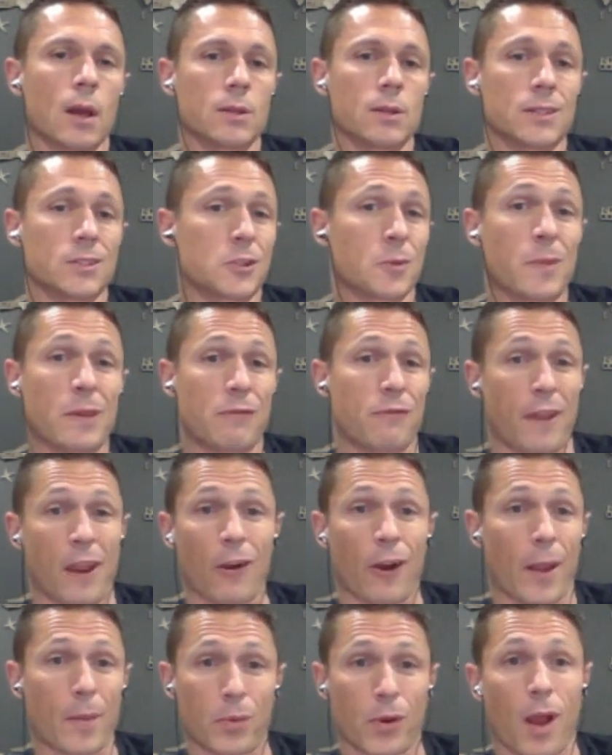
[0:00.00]
To be
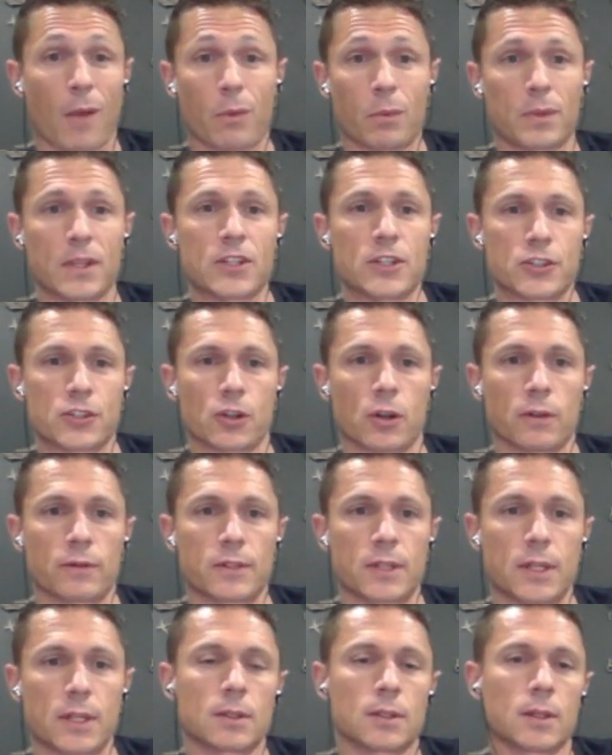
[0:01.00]
fair, I probably
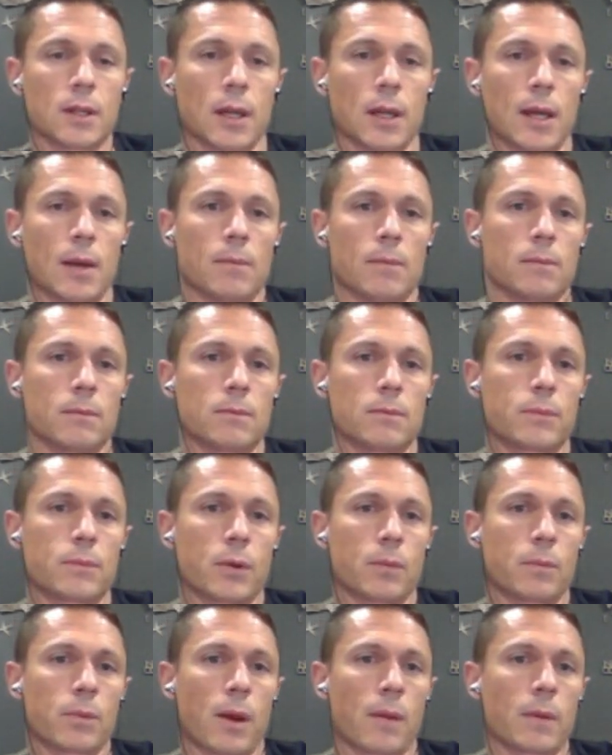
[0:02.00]
deserved it,
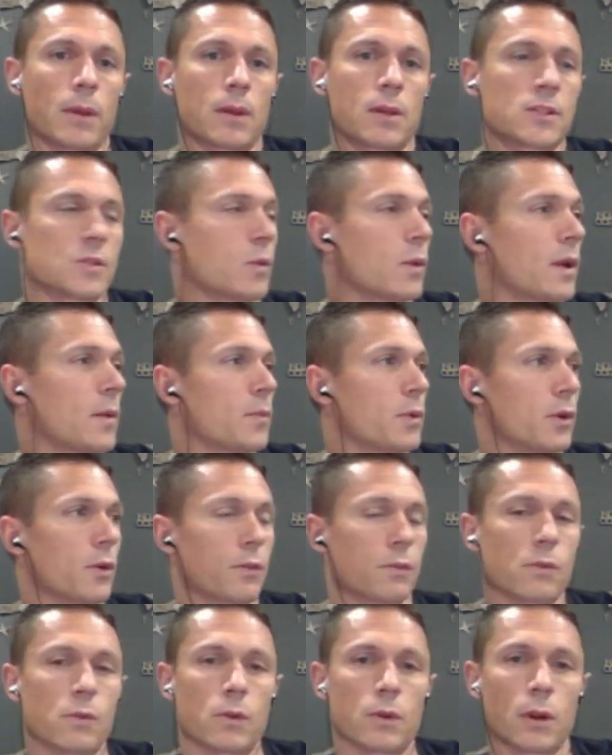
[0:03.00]
probably because of what I put her
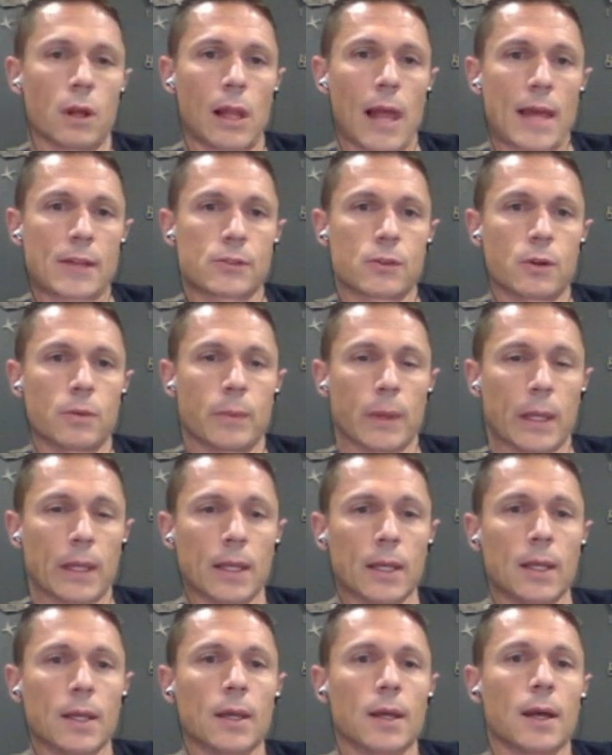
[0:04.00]
through in her classroom. But
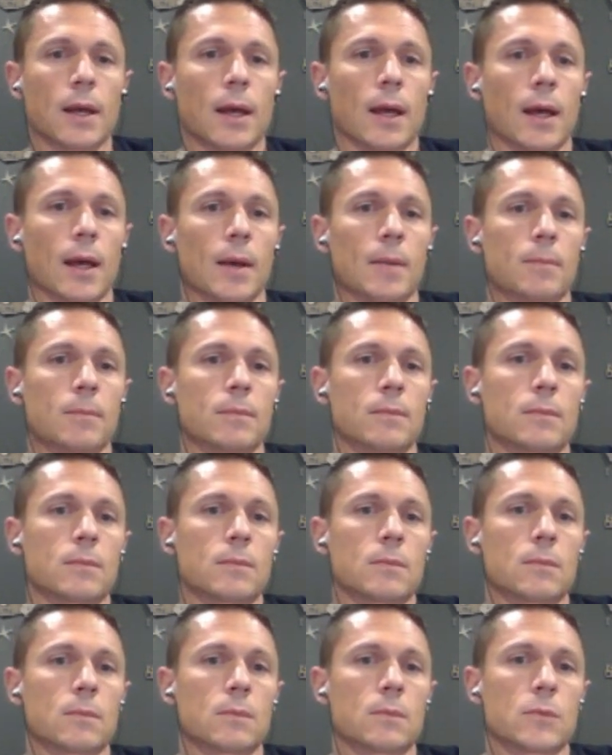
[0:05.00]

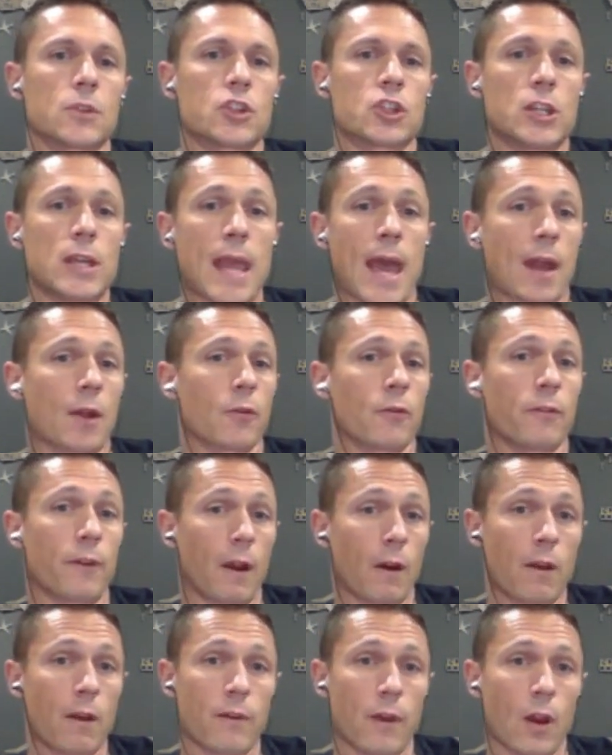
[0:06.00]
she had a
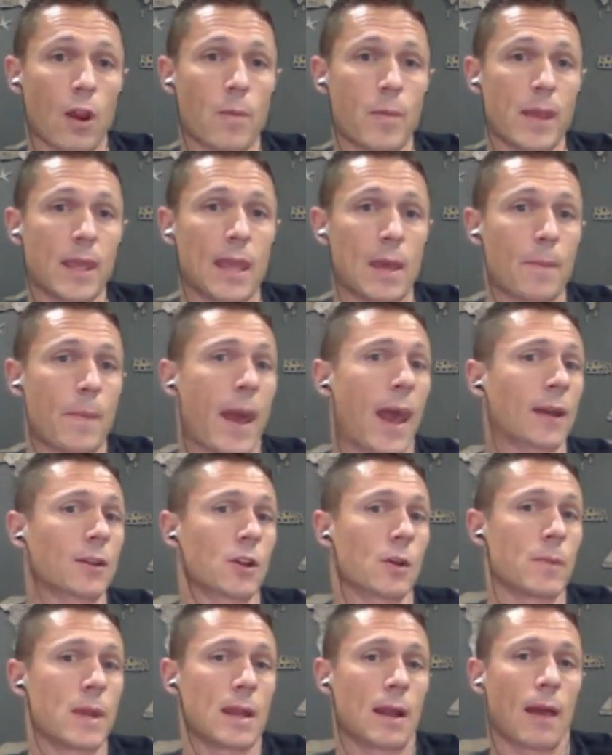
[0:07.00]
very, very big
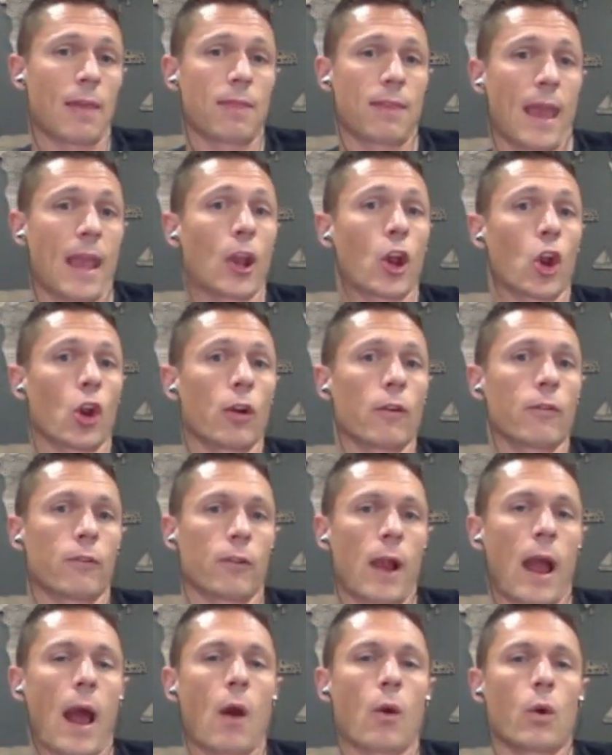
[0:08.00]
impact on me, and I thank her
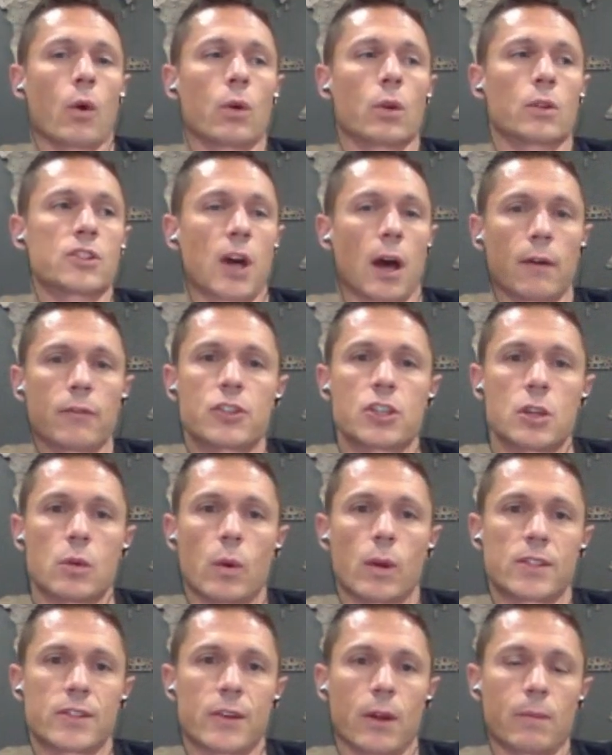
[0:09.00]
for how tough she
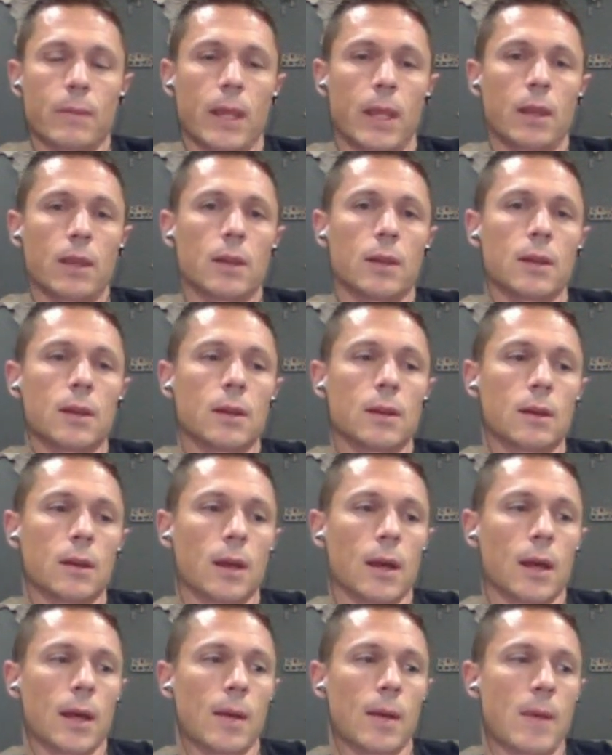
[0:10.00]
was on me.
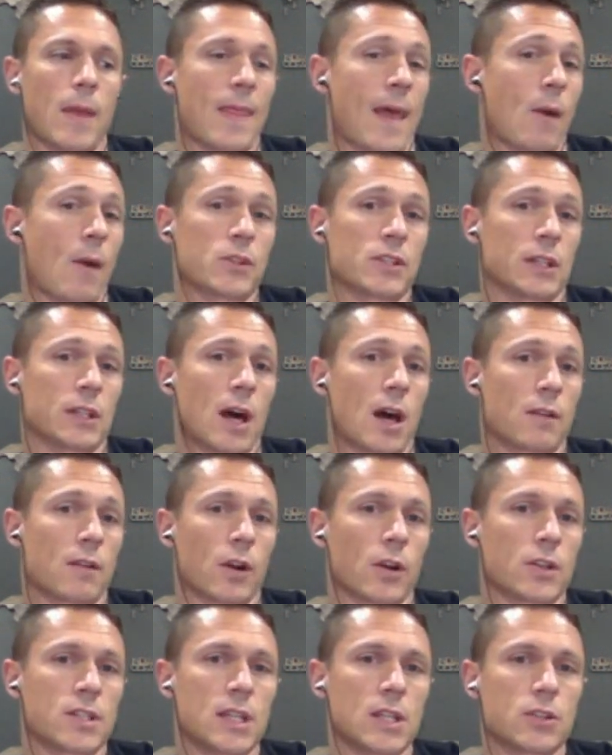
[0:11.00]
And that was a lot of
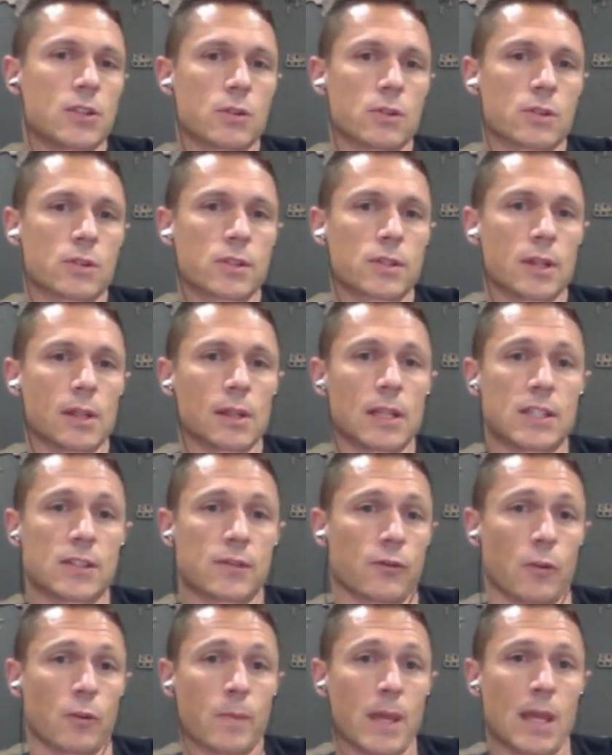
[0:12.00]
our teachers, at
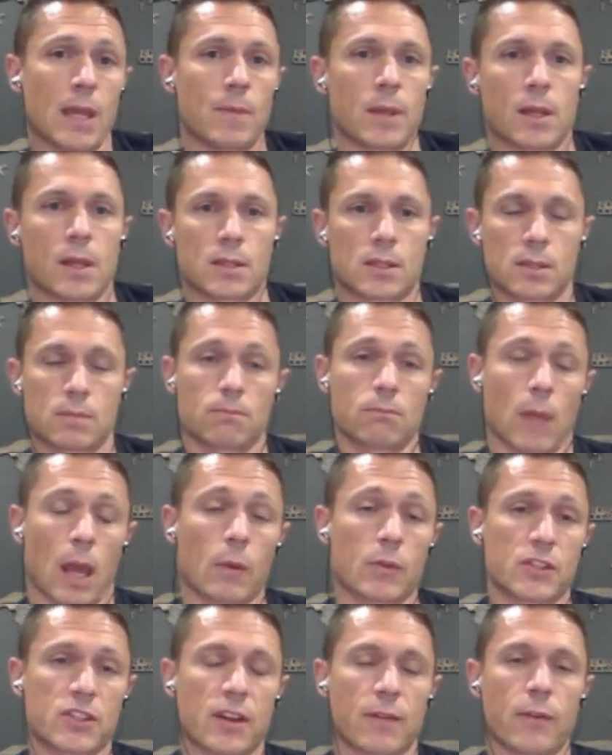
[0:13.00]
least for me, because
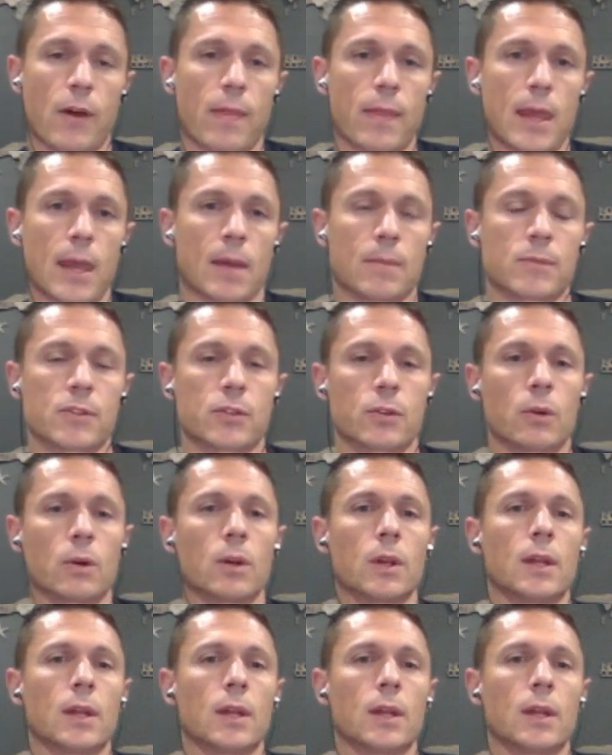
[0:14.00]
I was tough on them. So